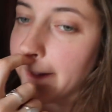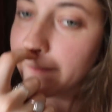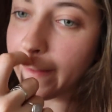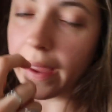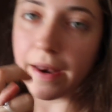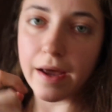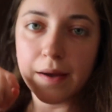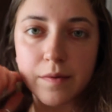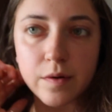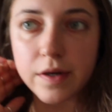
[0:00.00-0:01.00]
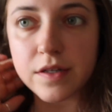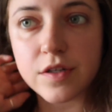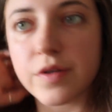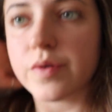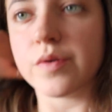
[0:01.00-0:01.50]
And then I'm going
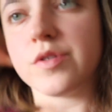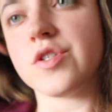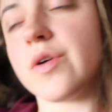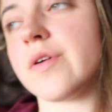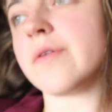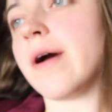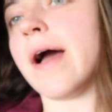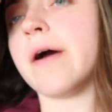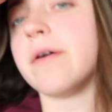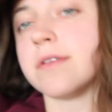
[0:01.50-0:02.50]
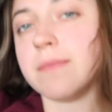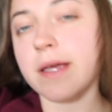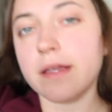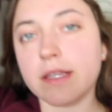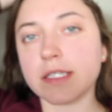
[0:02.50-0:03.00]
to show you how to
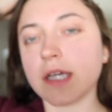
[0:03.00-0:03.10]
make the